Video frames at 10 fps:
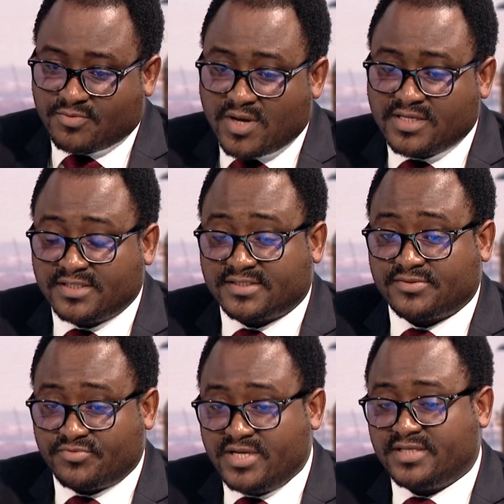What has
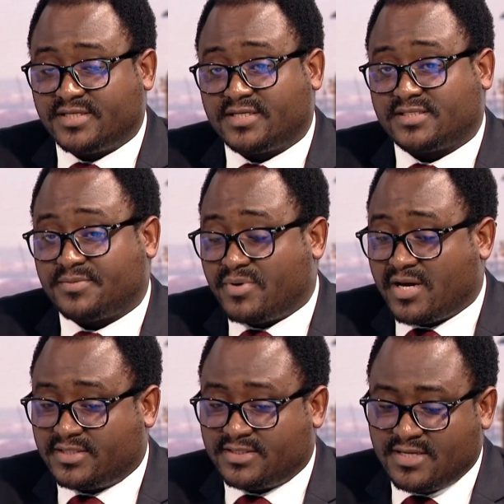really set us
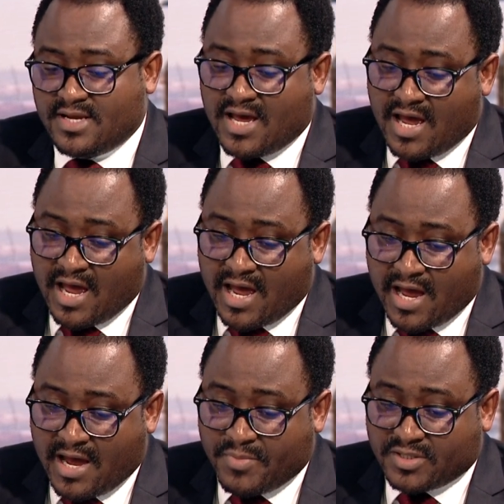apart Uh,
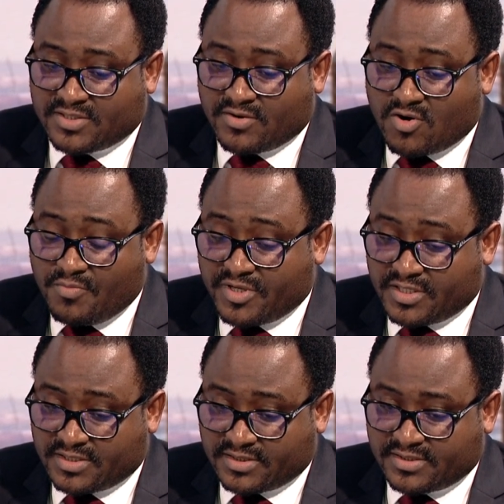amongst our
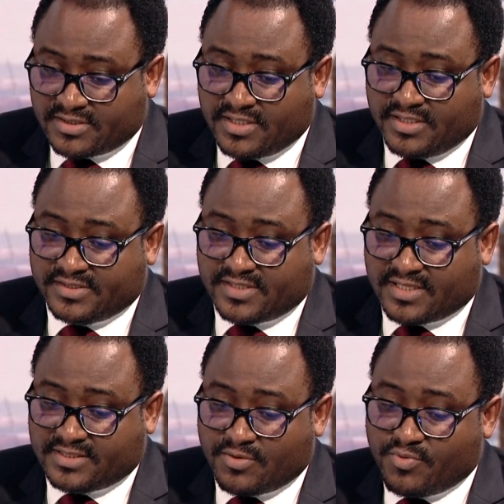competitors is
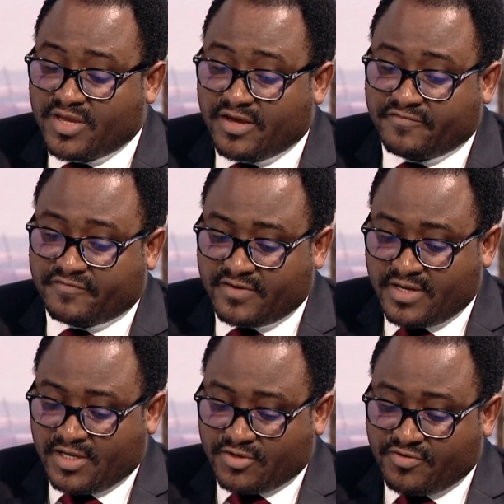that uh, we have
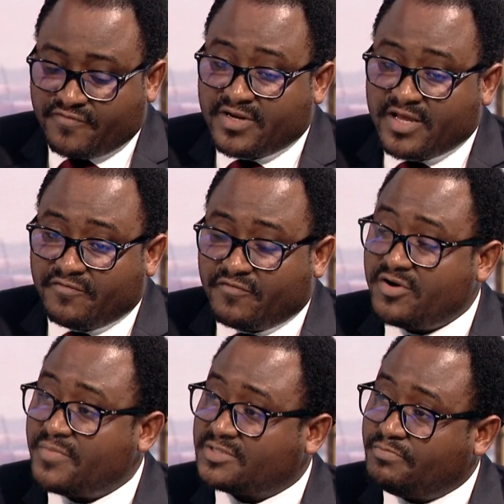driven a very
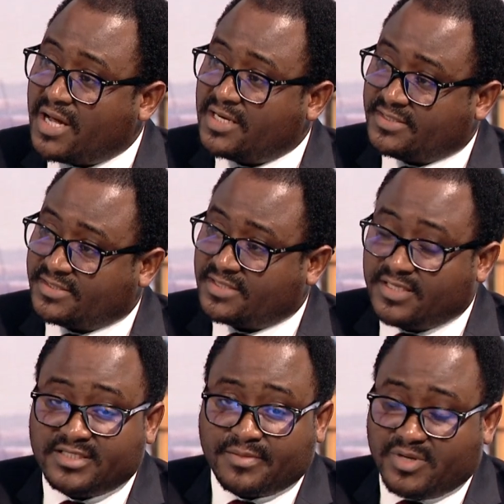much balanced
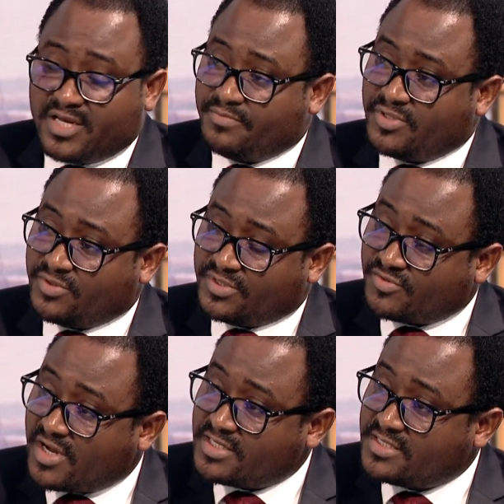interplay between
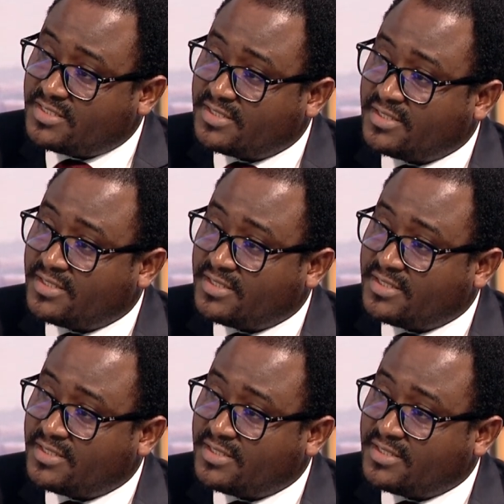strategy